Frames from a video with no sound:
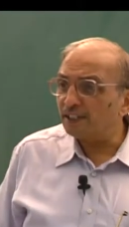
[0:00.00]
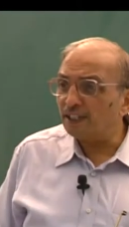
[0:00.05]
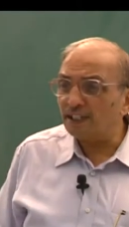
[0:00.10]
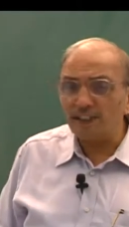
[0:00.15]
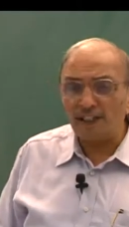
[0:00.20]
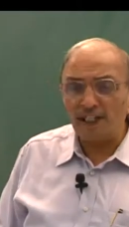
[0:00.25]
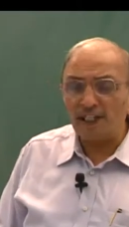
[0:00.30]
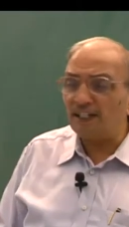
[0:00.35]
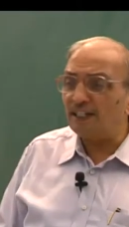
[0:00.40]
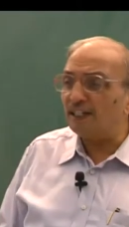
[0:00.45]
He
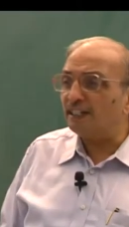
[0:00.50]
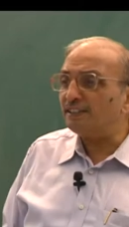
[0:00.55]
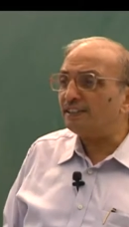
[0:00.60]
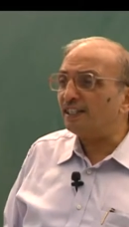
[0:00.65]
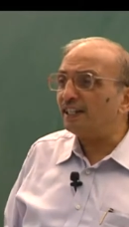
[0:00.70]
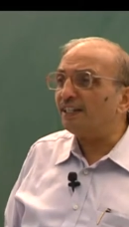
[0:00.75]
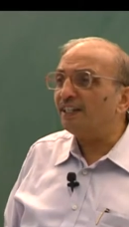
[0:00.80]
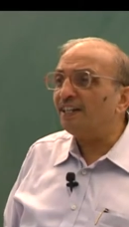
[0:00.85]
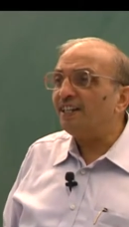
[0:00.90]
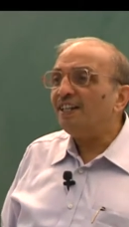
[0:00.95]
turned and
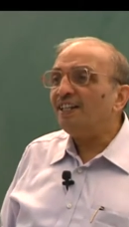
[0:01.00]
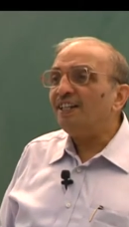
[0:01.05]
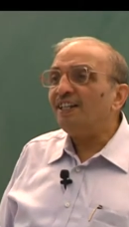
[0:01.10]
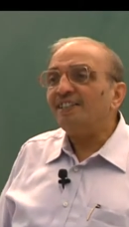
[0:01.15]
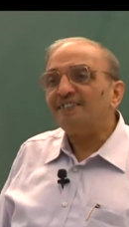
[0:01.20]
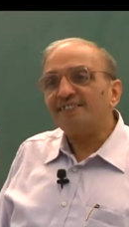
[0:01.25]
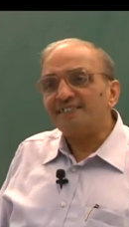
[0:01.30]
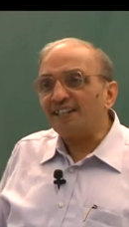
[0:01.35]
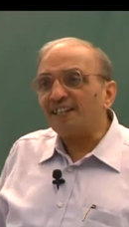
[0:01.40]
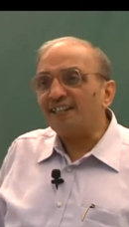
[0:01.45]
said,
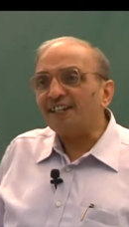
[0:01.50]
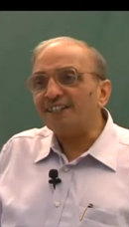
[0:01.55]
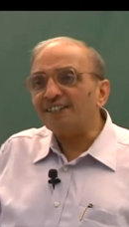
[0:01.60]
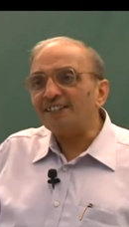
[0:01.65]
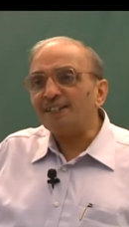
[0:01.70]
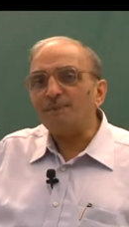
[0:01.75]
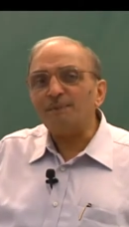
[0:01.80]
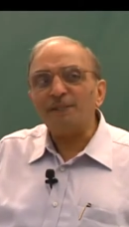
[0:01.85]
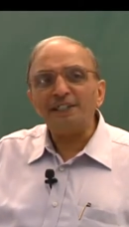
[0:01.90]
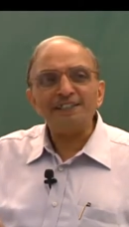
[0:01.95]
sir,
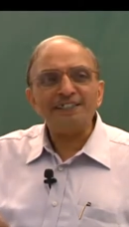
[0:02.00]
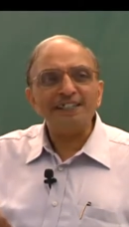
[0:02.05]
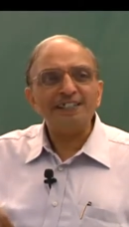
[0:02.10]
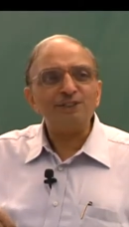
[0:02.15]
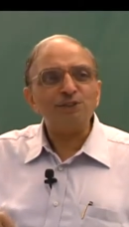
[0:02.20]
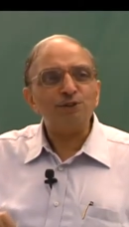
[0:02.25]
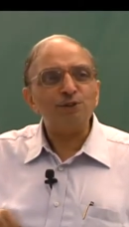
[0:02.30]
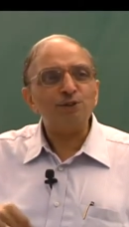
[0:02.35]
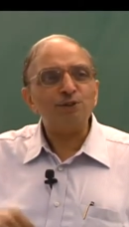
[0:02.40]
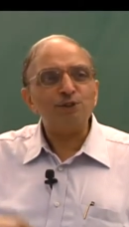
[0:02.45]
the bus has
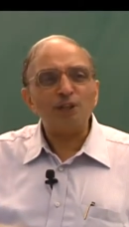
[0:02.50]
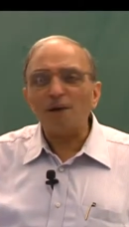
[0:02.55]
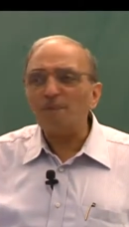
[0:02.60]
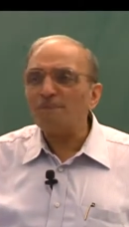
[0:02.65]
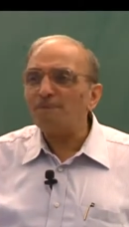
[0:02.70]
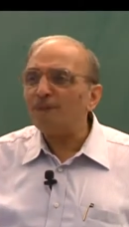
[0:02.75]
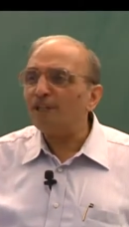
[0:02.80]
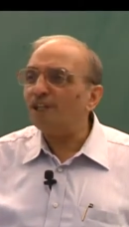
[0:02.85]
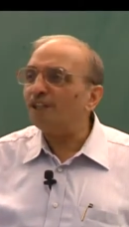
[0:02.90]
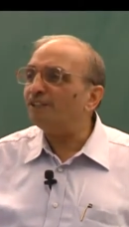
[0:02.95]
to
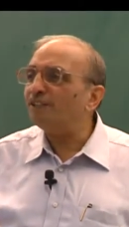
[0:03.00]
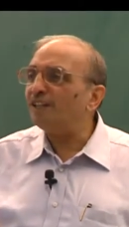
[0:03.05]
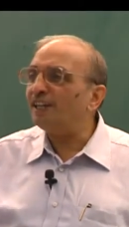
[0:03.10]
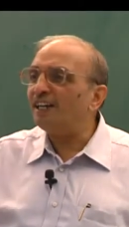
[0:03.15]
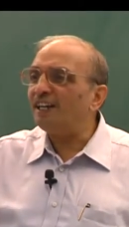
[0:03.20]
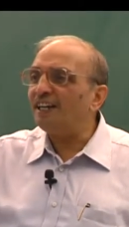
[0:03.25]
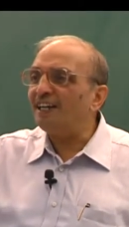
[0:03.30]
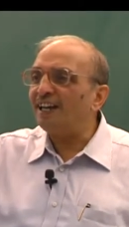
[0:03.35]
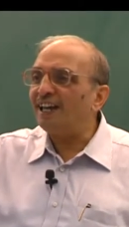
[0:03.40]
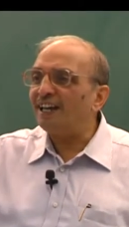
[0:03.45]
stop because the
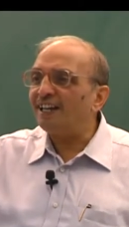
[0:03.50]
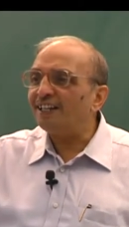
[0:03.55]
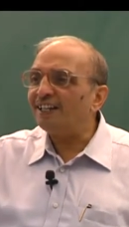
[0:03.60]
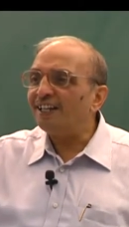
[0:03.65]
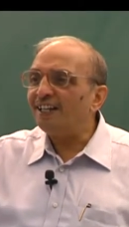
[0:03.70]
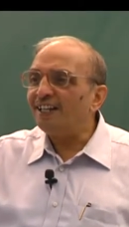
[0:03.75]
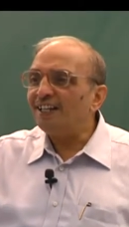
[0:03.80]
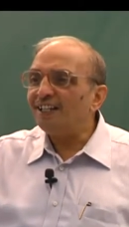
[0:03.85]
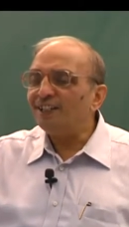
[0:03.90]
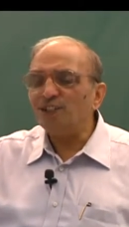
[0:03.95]
red light,
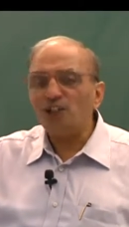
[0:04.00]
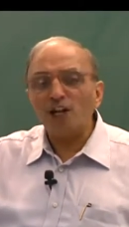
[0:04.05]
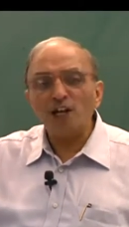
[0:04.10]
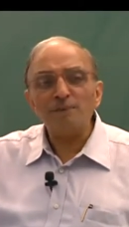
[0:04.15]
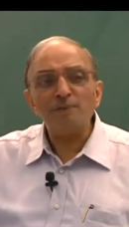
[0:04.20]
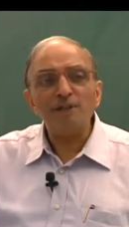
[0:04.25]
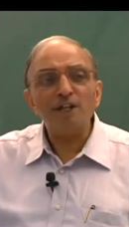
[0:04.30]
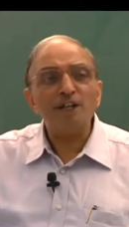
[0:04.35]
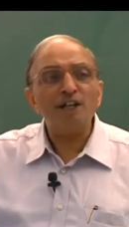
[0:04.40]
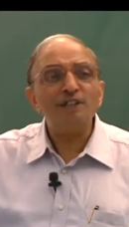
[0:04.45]
not
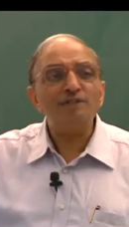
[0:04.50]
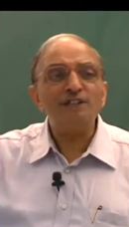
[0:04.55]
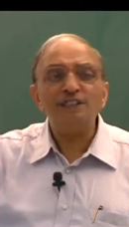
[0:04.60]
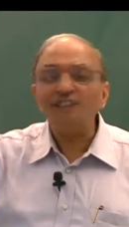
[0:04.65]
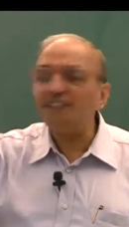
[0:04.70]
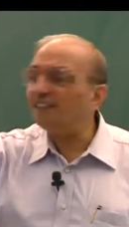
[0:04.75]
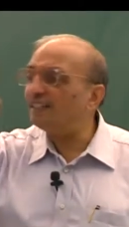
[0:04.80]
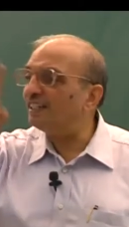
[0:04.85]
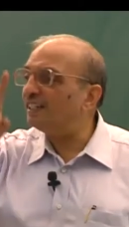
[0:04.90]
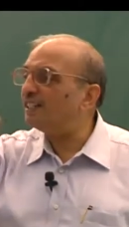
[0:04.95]
because
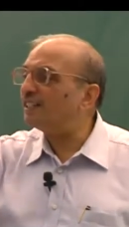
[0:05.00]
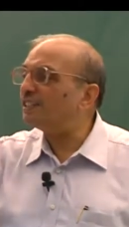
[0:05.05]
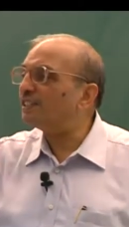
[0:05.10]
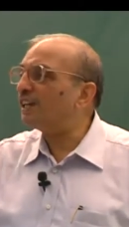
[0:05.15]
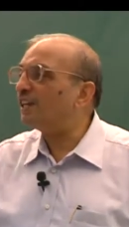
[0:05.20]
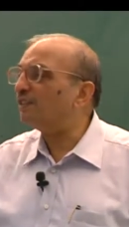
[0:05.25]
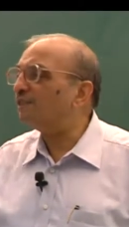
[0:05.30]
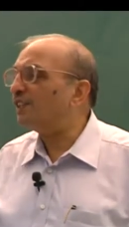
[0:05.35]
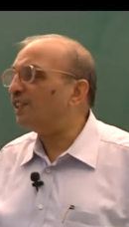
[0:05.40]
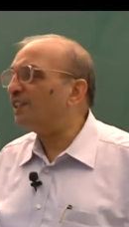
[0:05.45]
whether there is
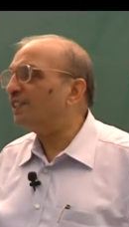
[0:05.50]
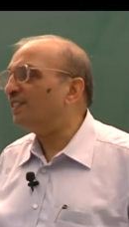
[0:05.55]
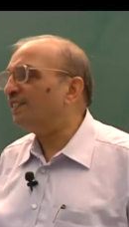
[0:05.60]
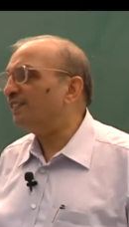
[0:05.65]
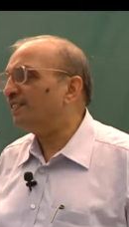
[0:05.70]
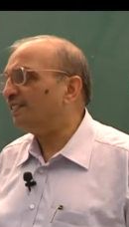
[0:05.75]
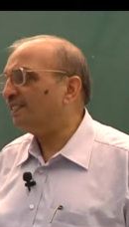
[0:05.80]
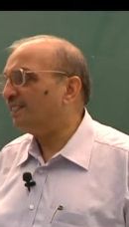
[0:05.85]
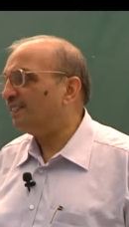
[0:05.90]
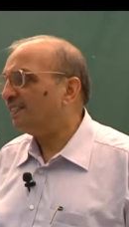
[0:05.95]
traffic or
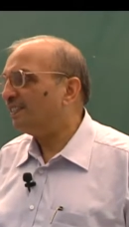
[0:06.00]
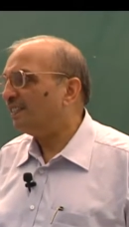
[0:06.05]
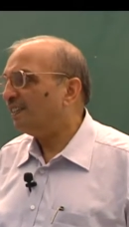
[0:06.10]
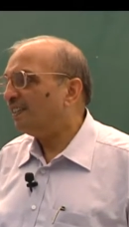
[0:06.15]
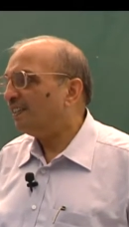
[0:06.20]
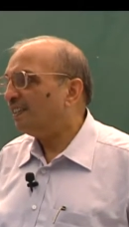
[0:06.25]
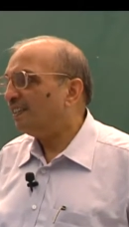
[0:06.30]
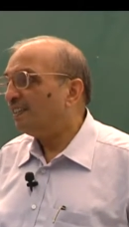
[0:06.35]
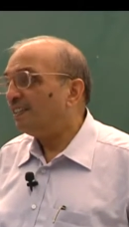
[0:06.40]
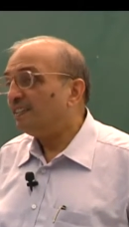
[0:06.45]

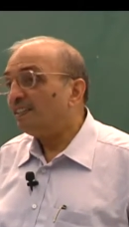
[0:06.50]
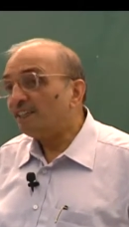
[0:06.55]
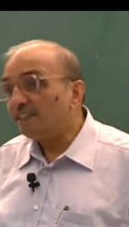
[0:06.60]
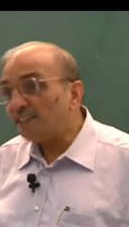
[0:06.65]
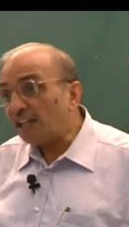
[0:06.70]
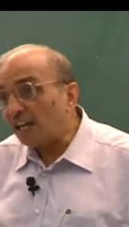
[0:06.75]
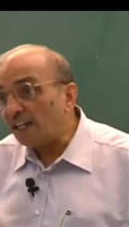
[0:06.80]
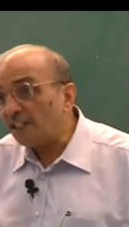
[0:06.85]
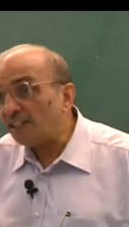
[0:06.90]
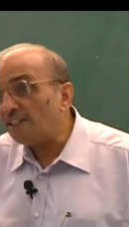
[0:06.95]
not.
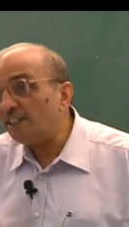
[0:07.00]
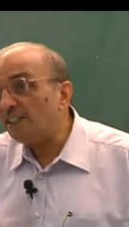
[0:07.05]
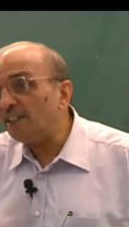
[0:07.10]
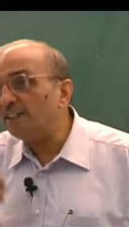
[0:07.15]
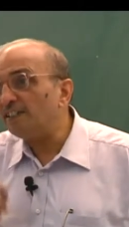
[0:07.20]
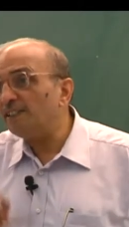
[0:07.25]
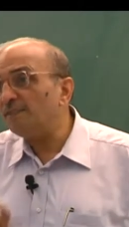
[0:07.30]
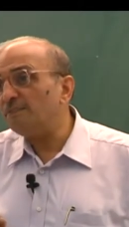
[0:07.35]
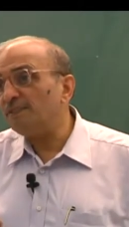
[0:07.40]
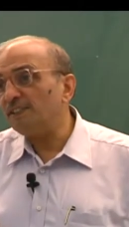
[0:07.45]
That is the
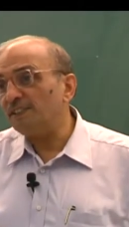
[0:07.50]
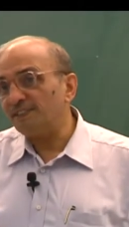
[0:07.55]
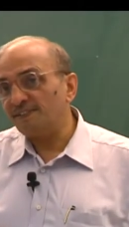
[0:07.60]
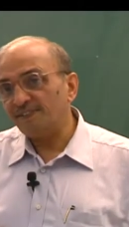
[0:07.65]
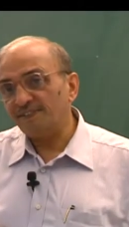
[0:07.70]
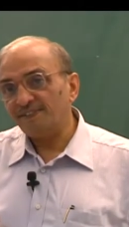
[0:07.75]
discipline.